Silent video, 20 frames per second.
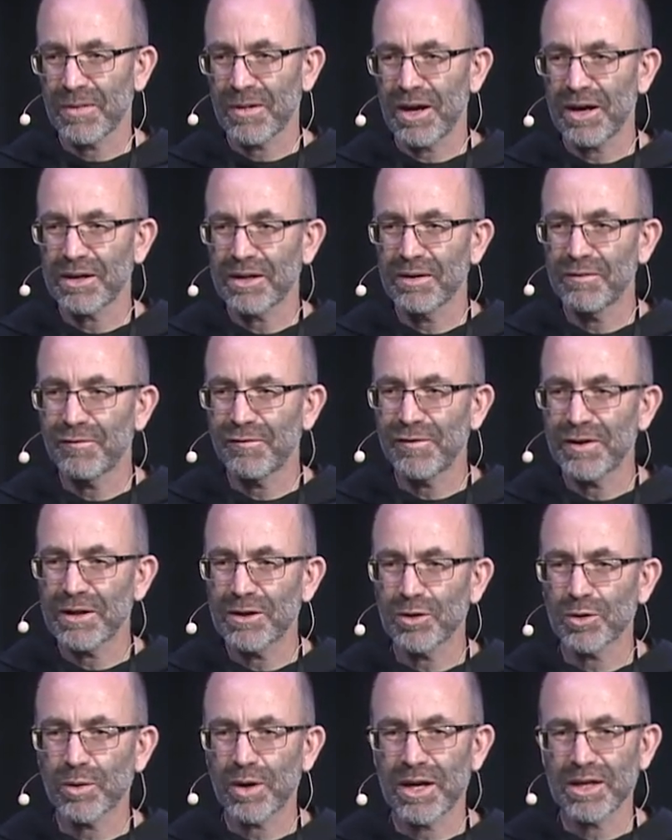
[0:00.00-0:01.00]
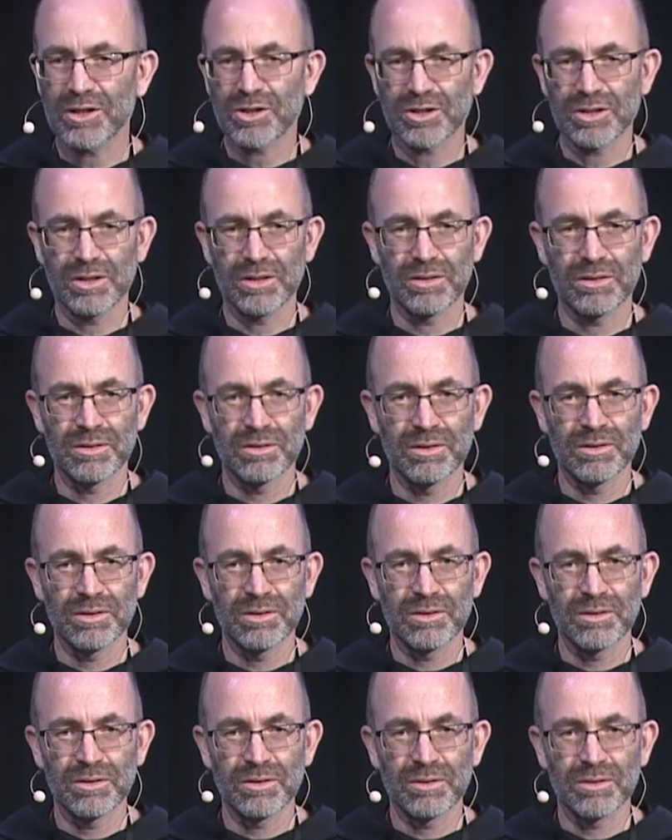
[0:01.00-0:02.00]
A configuration
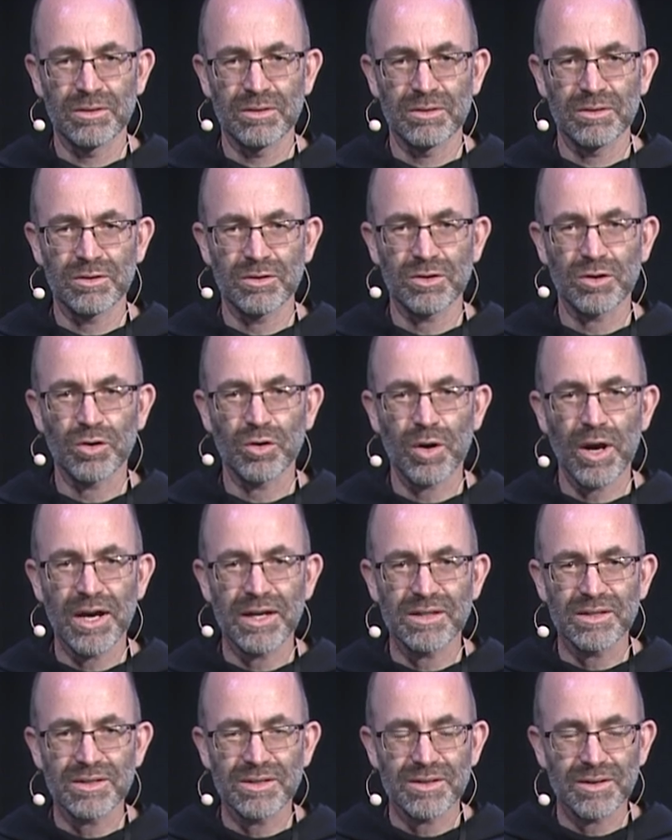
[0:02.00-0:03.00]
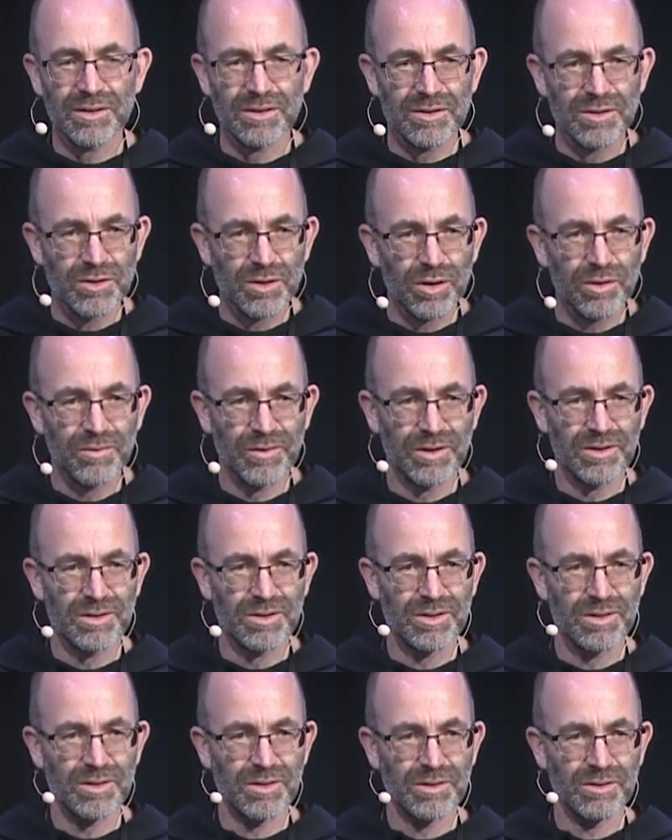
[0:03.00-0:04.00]
to Christ the
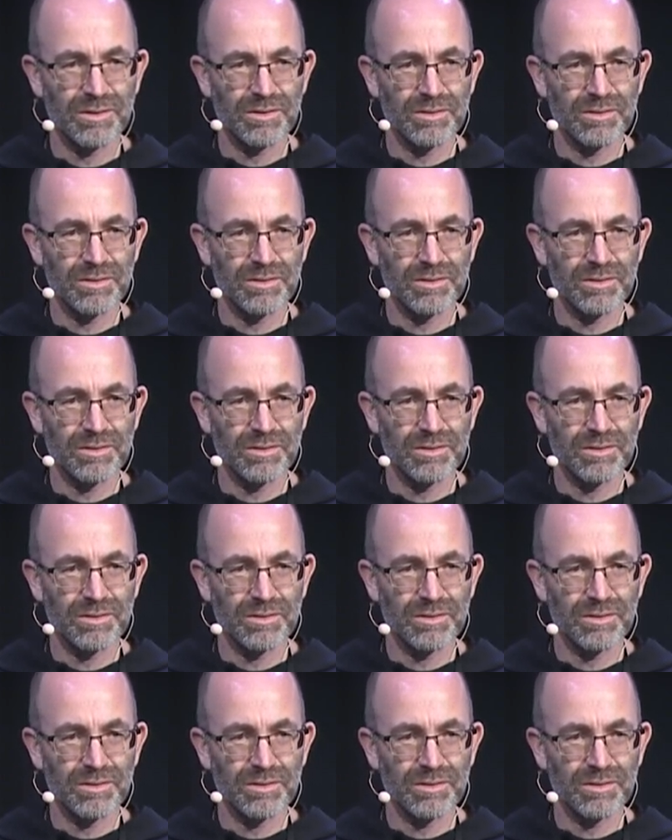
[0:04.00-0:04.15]
servant,